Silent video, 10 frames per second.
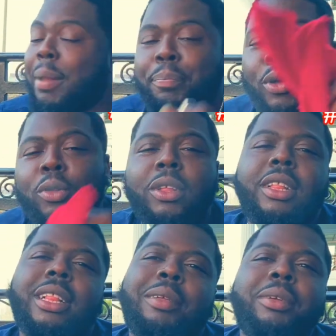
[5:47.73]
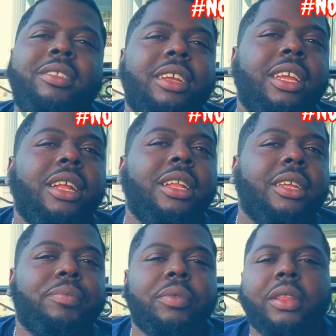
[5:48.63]
That post, let me tell y'all, look
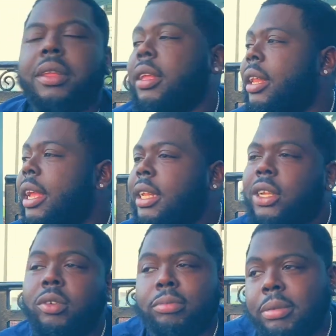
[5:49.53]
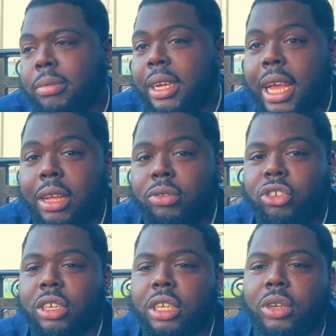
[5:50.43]
up. Nigga know me, man. I don't
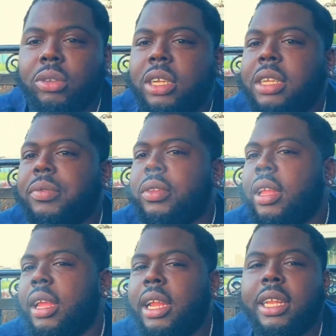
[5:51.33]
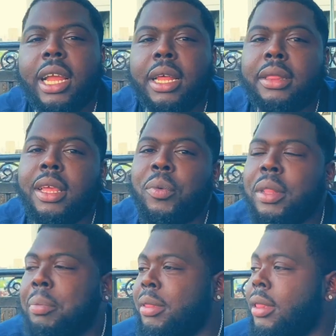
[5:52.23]
sugarcoat nothing. Anything I feel
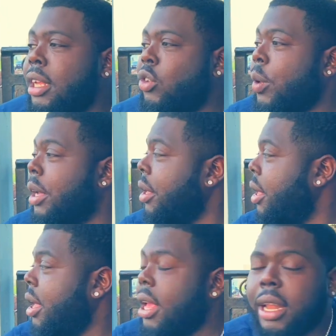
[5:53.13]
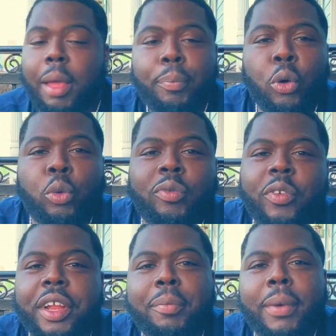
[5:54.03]
once, I'm going to feel it twice. That post was
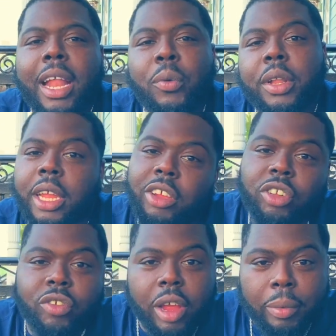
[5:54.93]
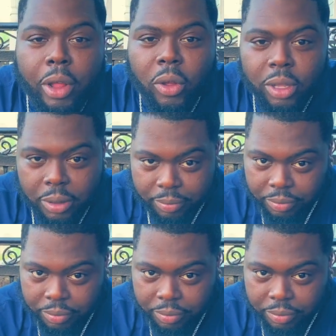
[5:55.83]
for anybody with an Instagram login.